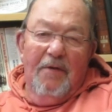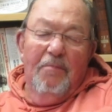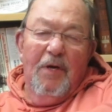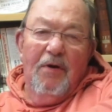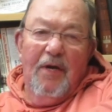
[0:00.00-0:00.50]

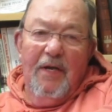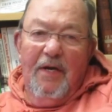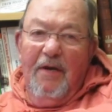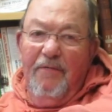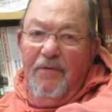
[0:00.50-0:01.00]
merely
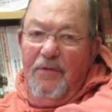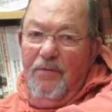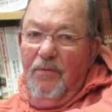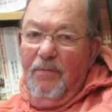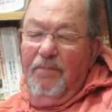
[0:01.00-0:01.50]
an effort
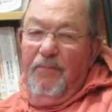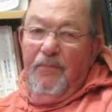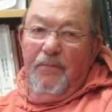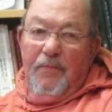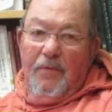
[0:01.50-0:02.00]
to
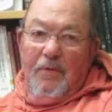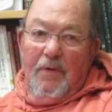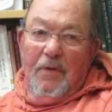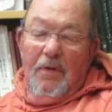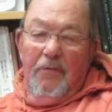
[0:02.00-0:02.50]

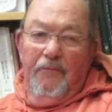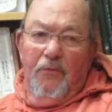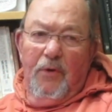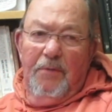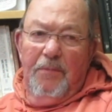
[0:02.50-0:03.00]

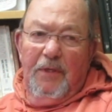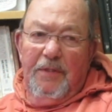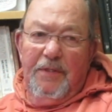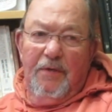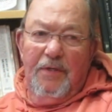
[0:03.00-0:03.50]
avoid
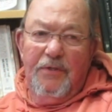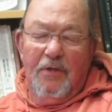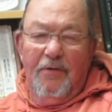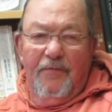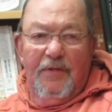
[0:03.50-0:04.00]
military
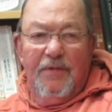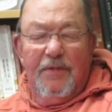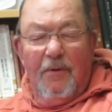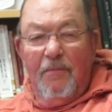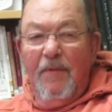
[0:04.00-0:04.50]
service.
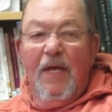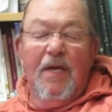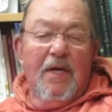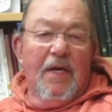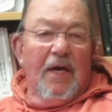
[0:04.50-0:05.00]
So
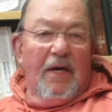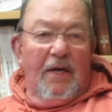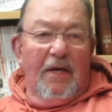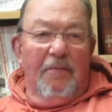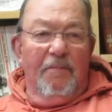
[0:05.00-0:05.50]

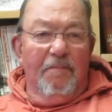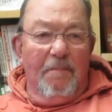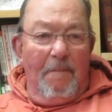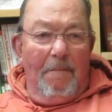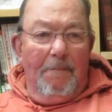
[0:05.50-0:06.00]
I
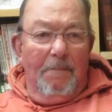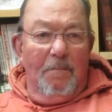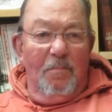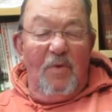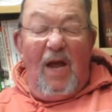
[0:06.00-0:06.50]

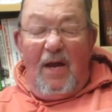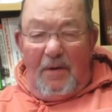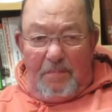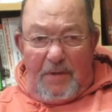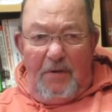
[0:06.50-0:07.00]

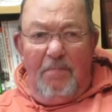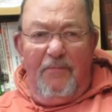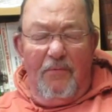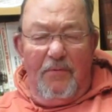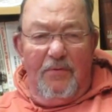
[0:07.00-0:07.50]
appeared
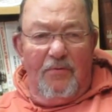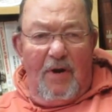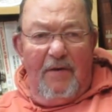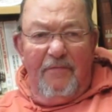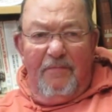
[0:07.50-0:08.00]
before the
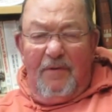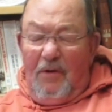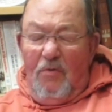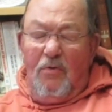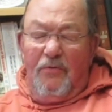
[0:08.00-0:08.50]

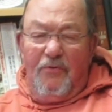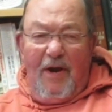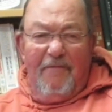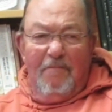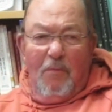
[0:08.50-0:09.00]
local
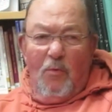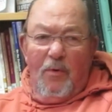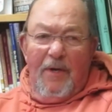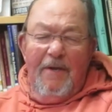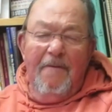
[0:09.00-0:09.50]
draft
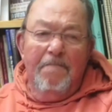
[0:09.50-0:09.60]
board,